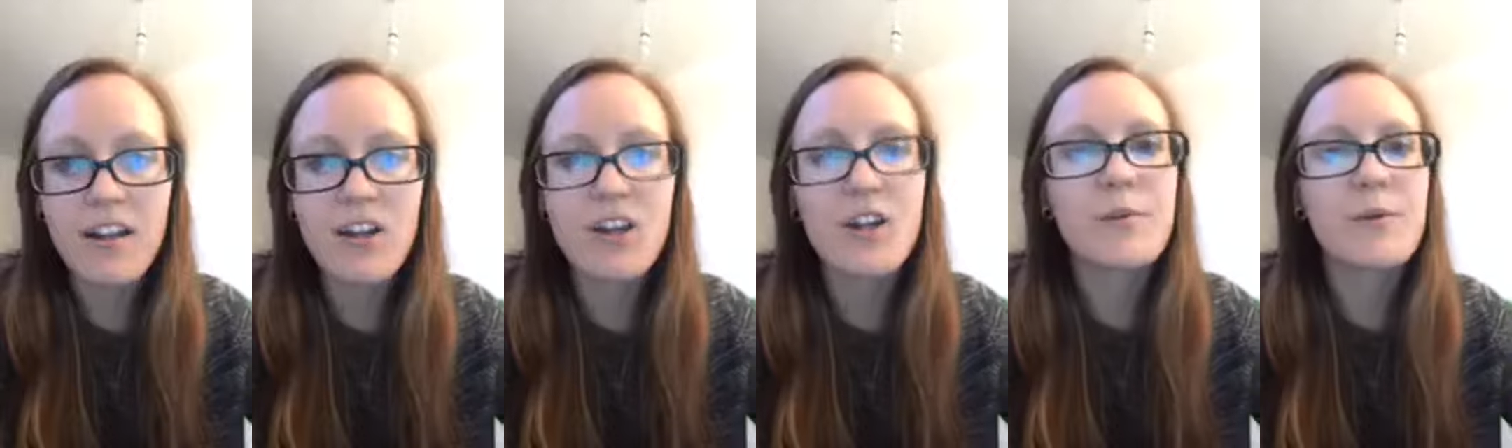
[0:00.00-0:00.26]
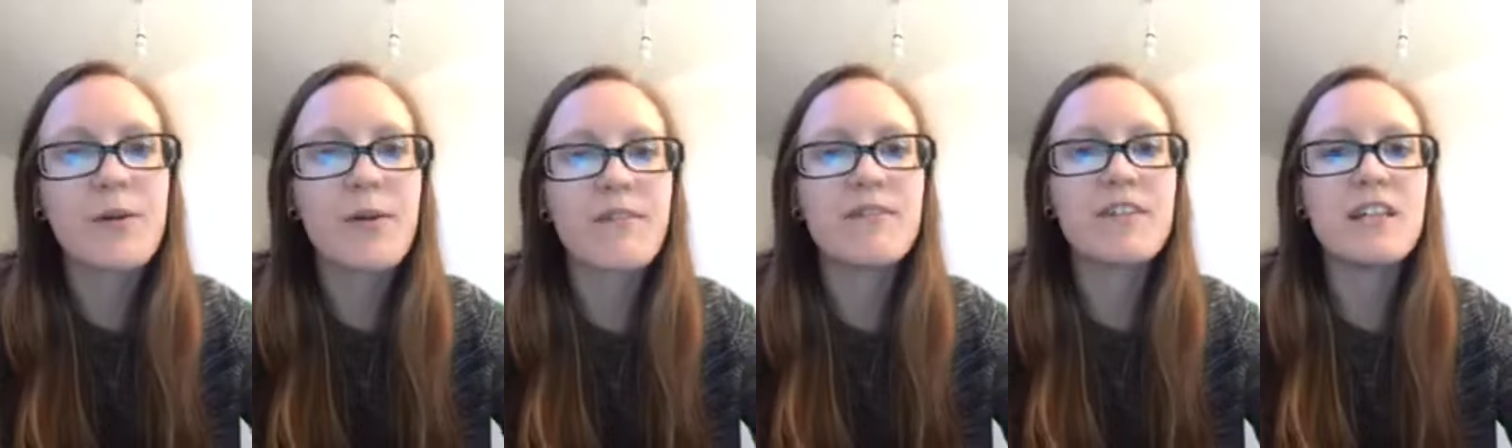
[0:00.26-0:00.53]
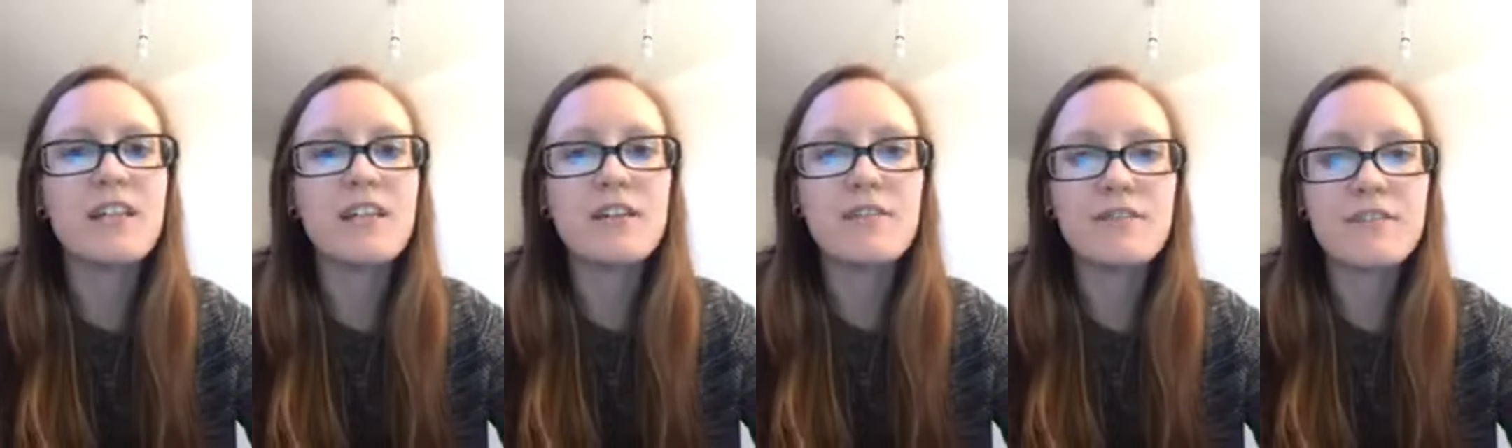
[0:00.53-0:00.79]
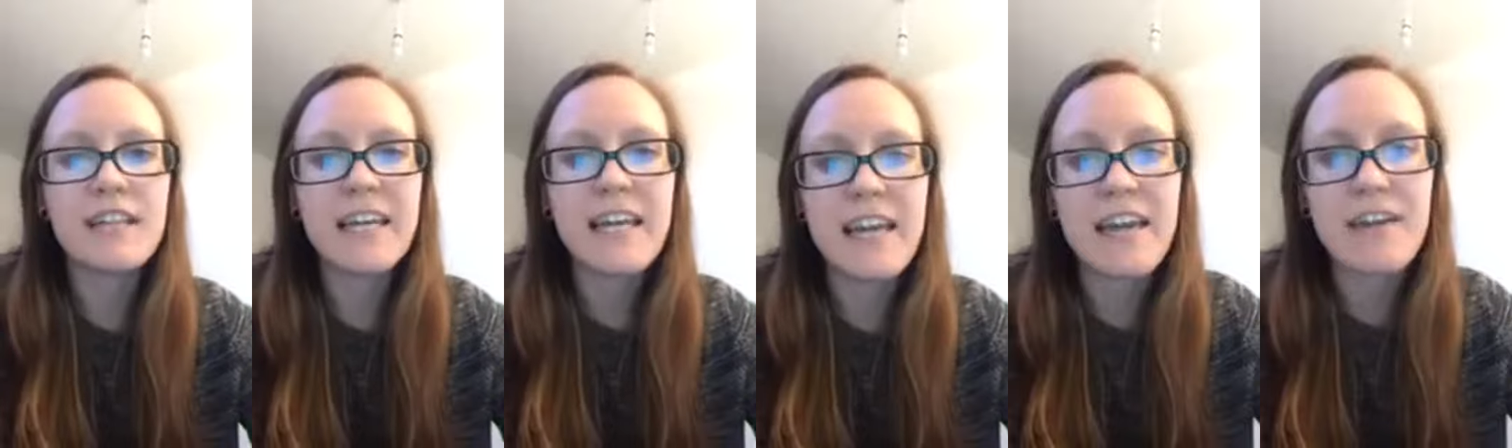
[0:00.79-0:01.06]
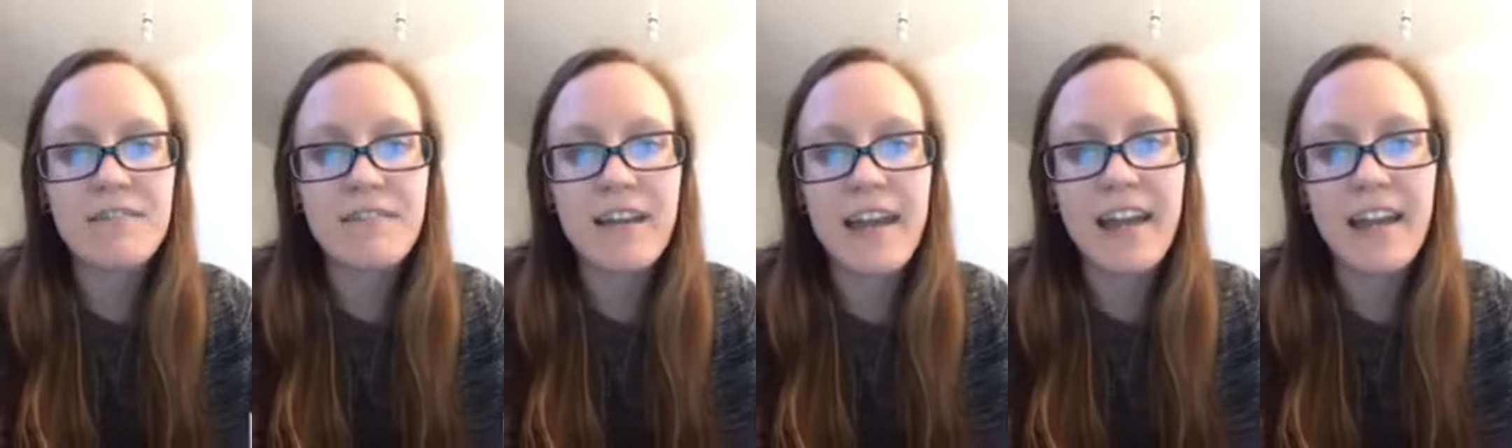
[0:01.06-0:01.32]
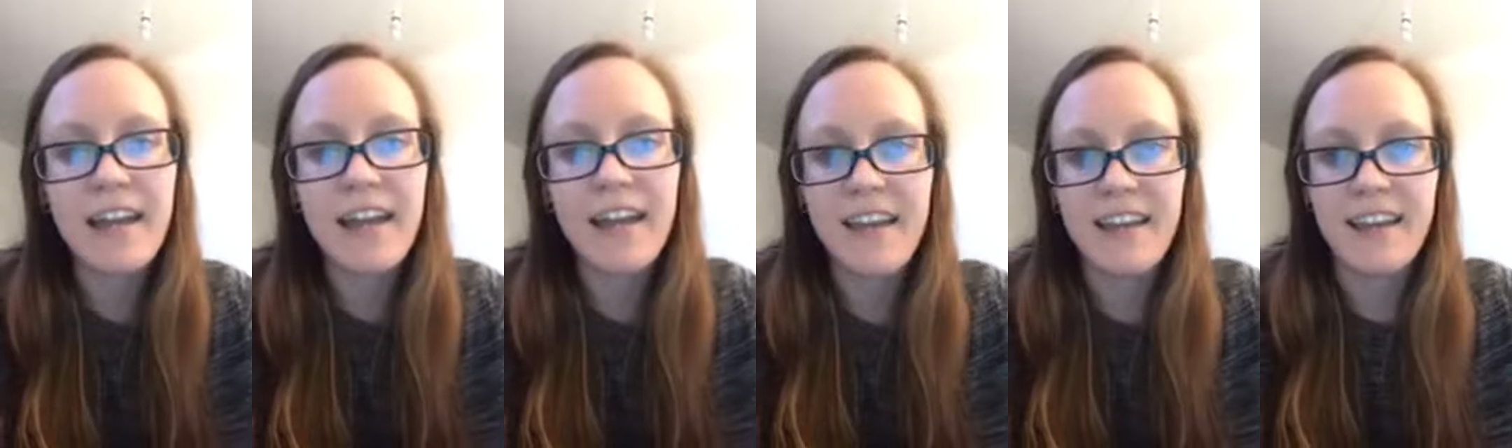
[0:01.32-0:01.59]
I hope you have a lovely
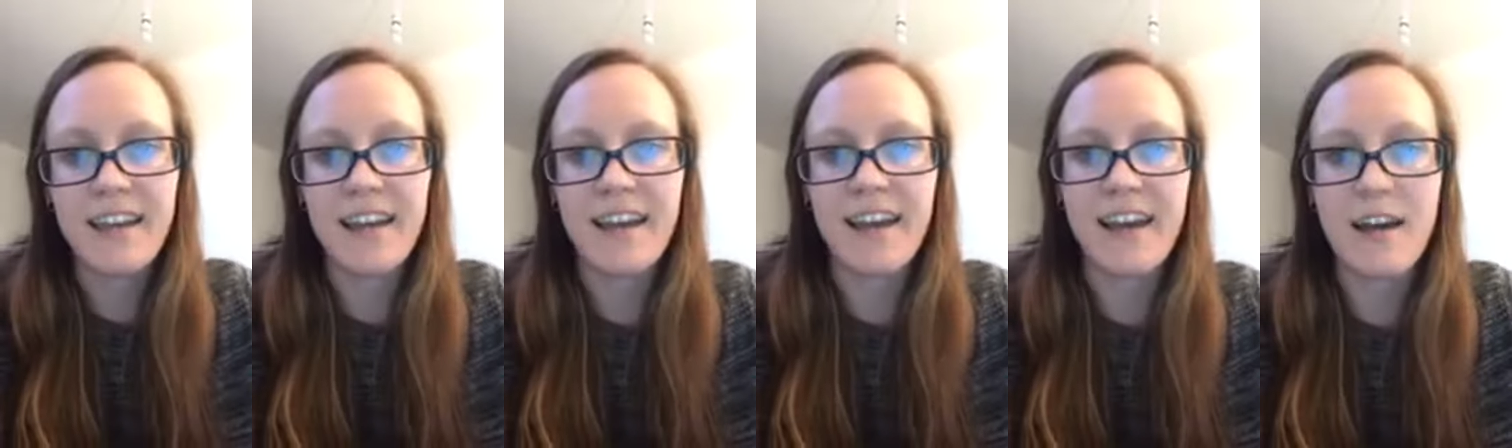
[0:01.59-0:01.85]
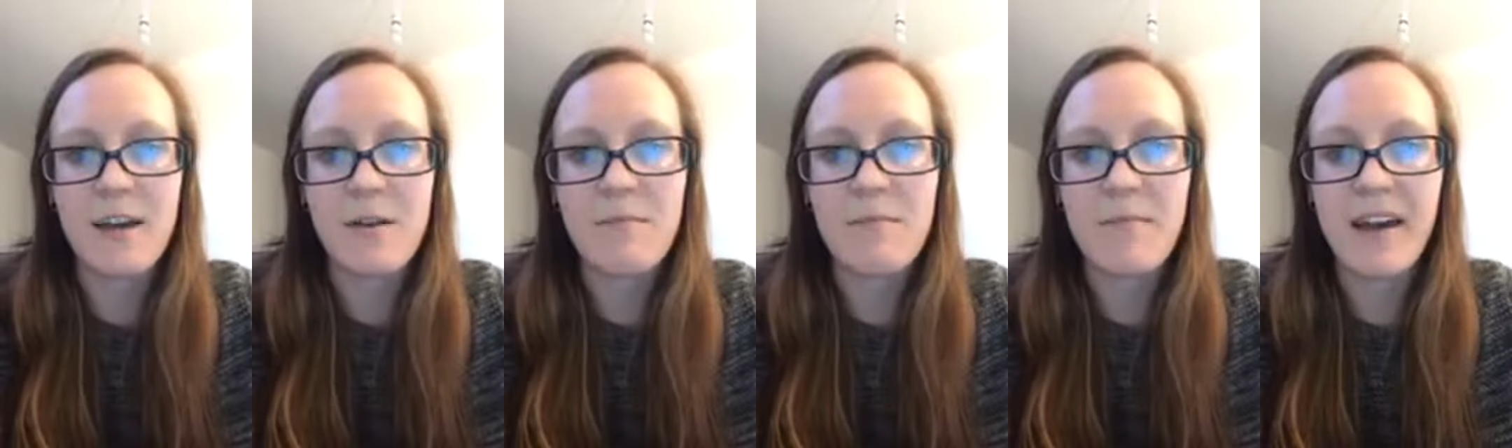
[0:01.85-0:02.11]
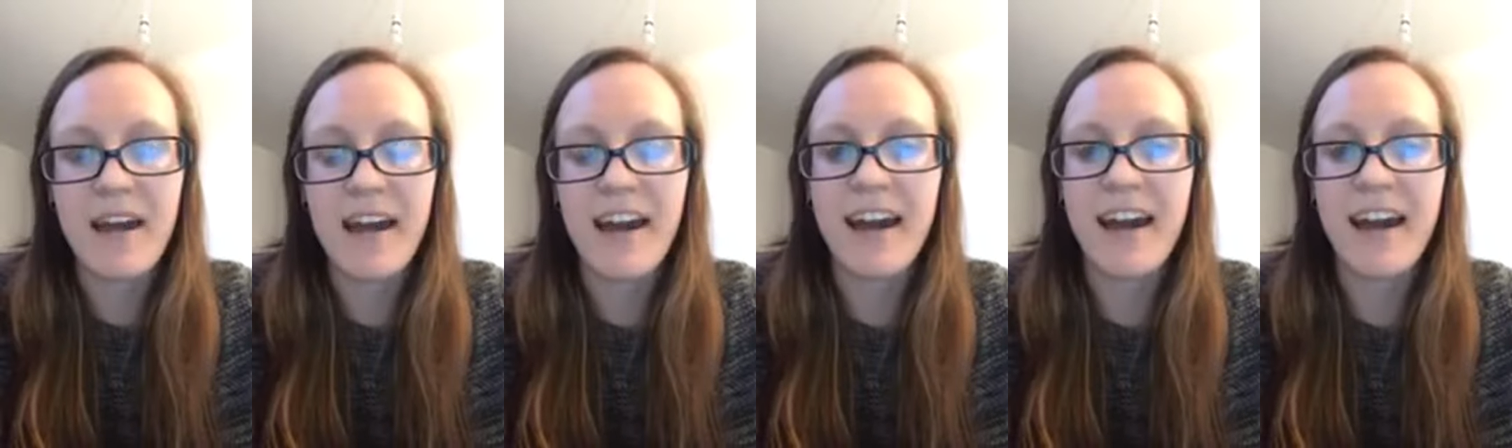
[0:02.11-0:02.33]
evening um,